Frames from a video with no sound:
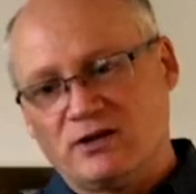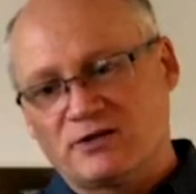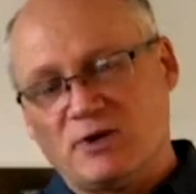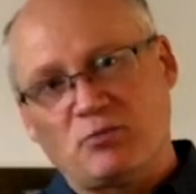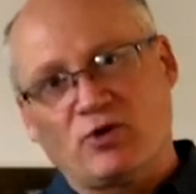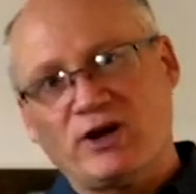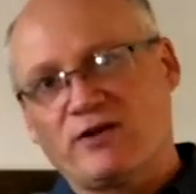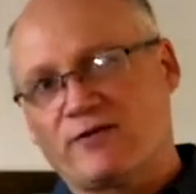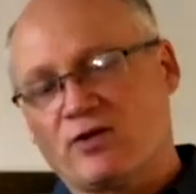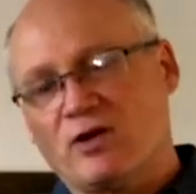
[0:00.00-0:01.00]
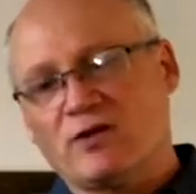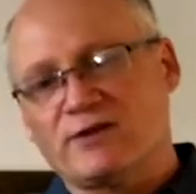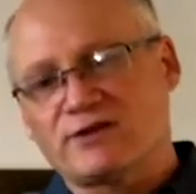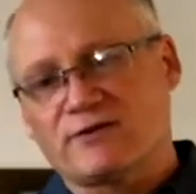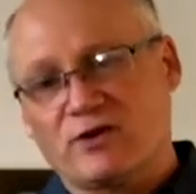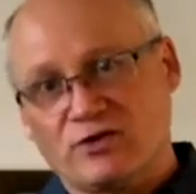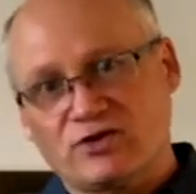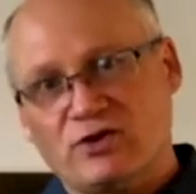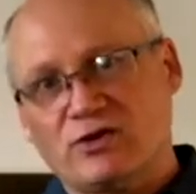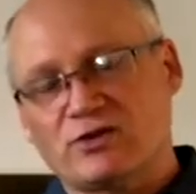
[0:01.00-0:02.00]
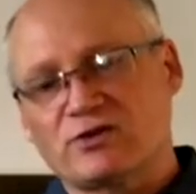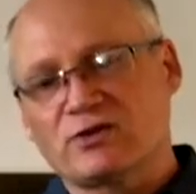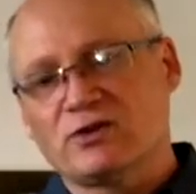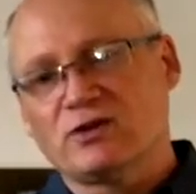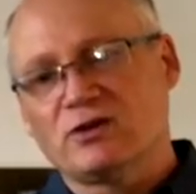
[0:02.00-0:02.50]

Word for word: It's my prayer for all of us, for our church.